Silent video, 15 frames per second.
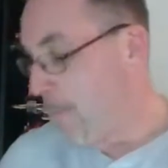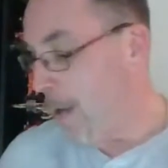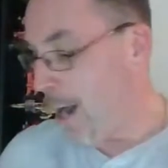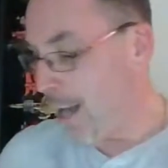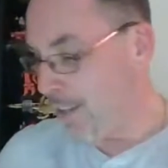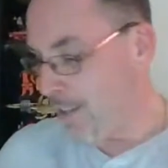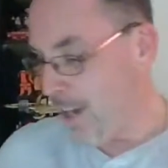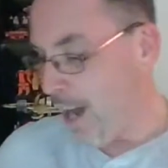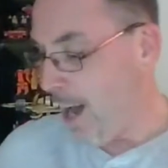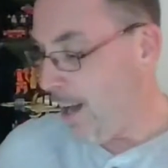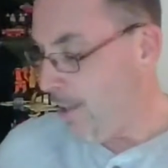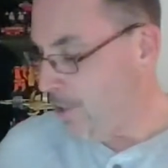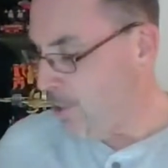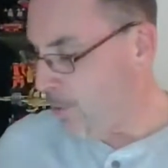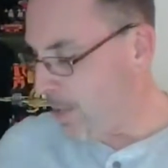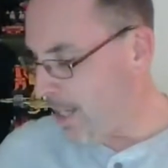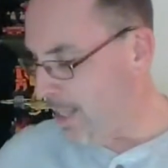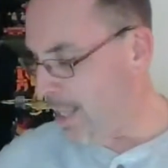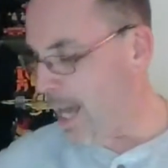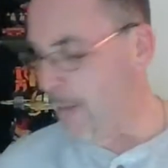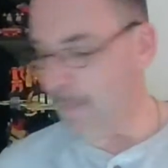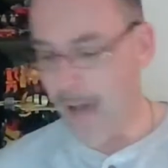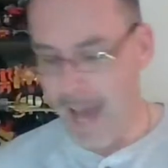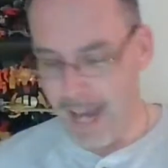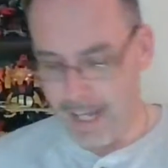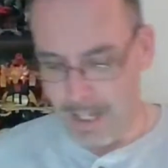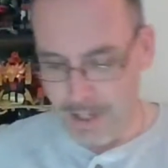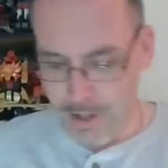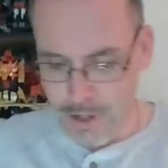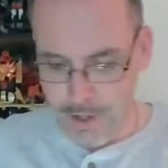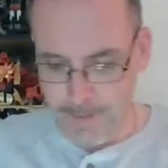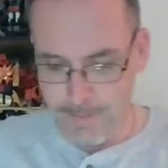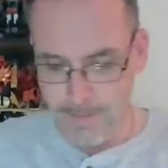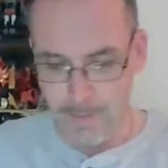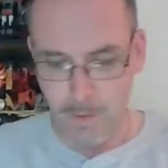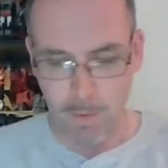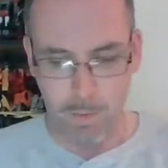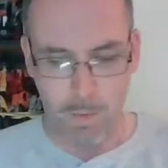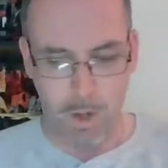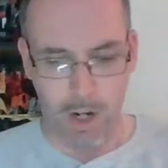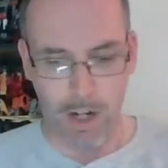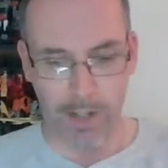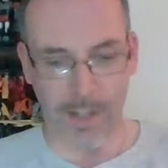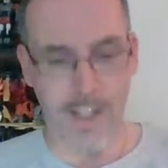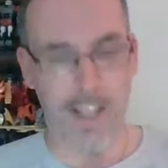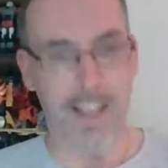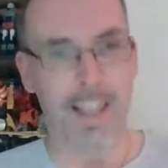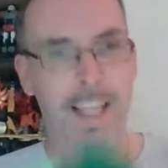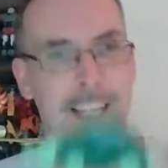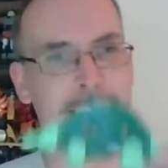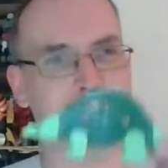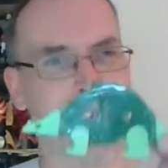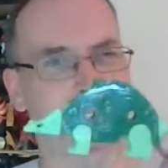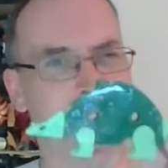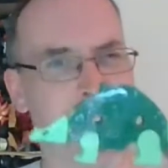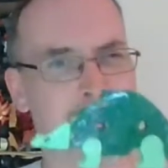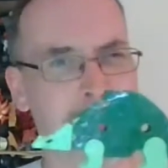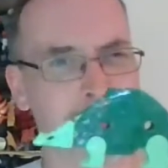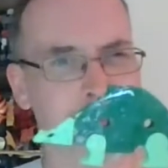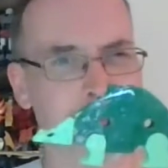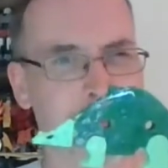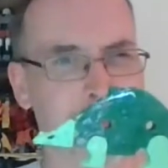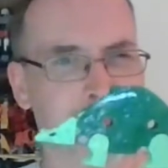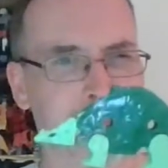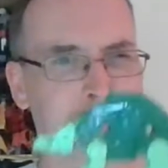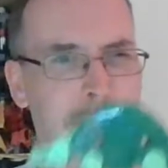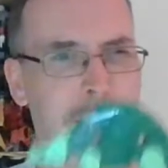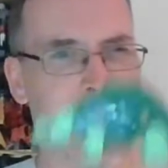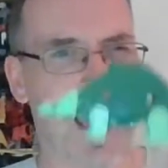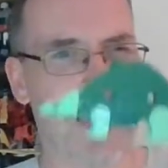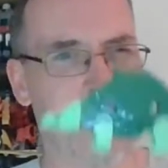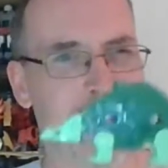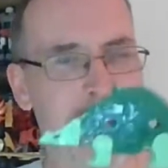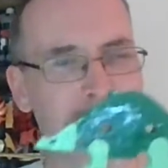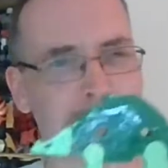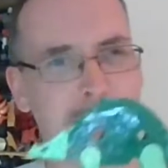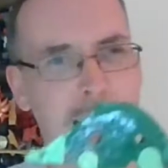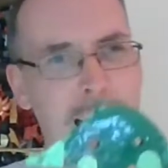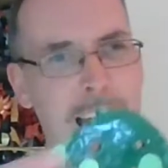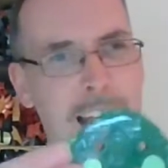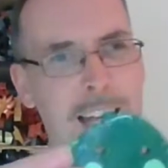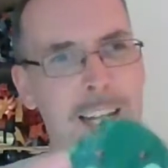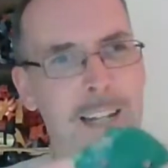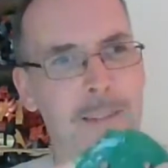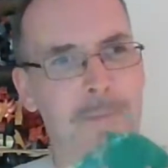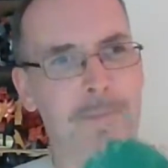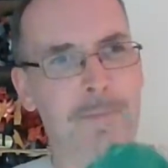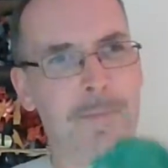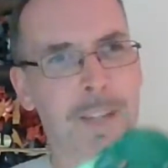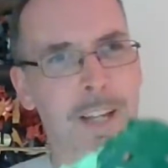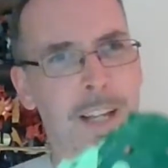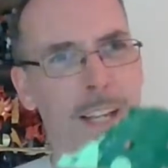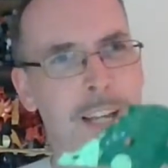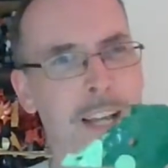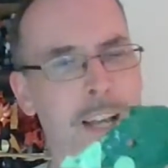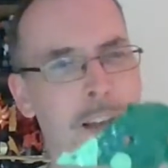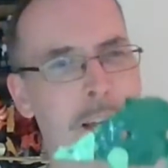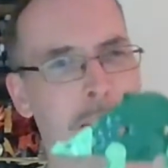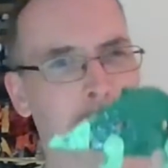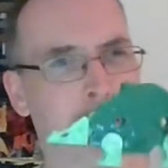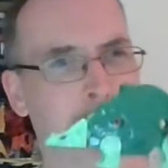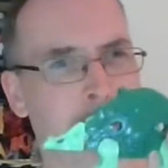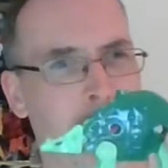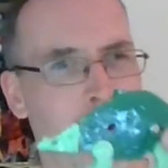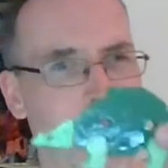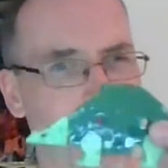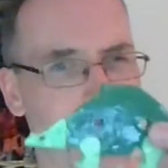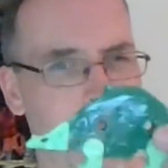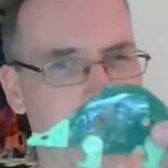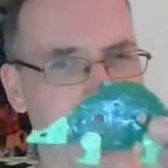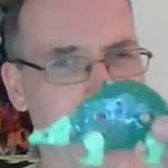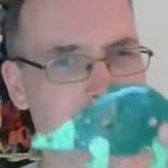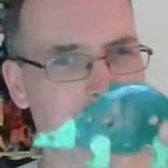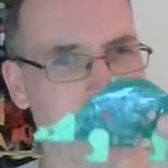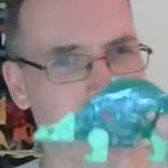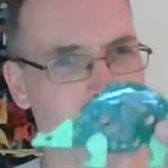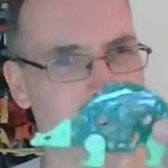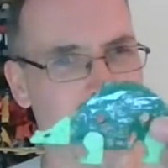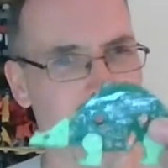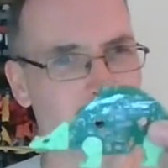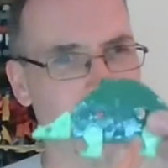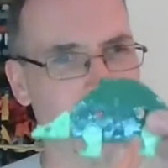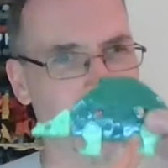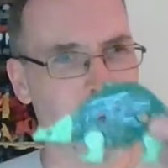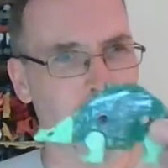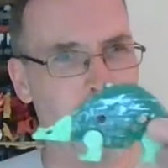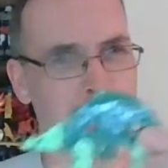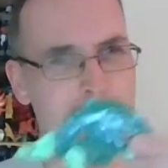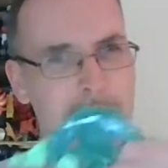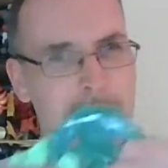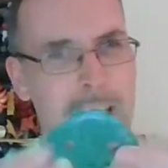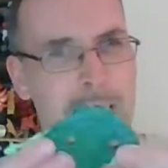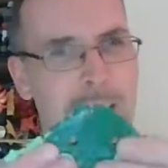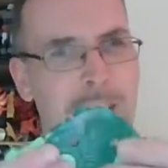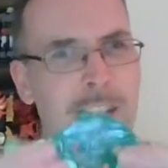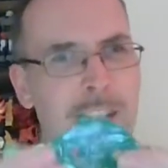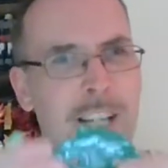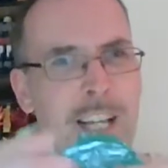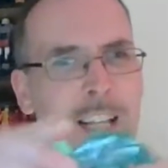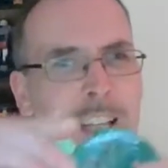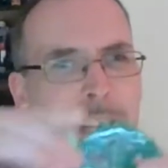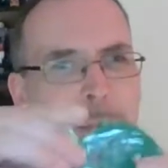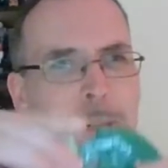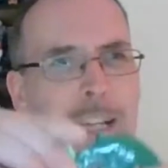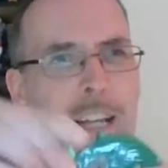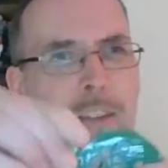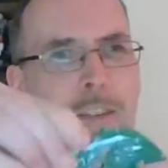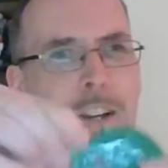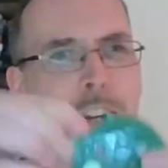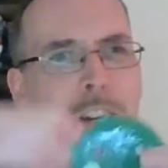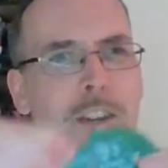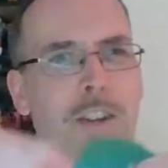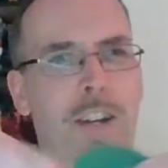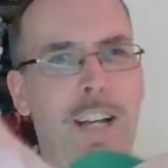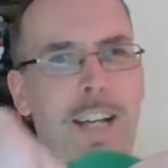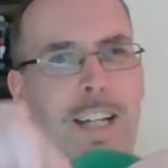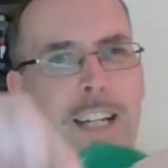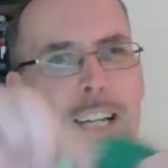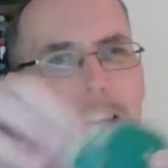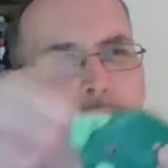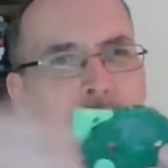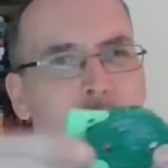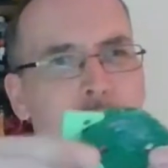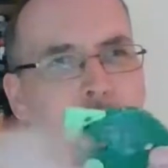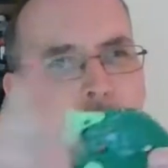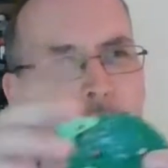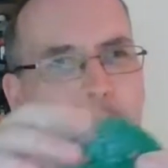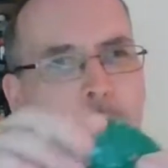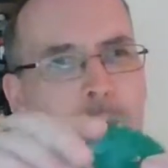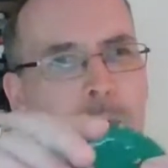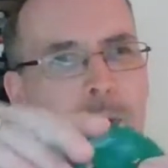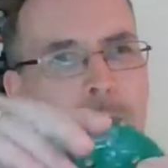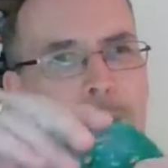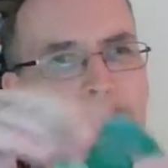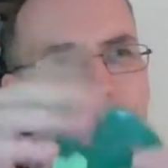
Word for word: But also in that package was this lad. And this lad, you might know who he is. Let me give you another hint in case you don't.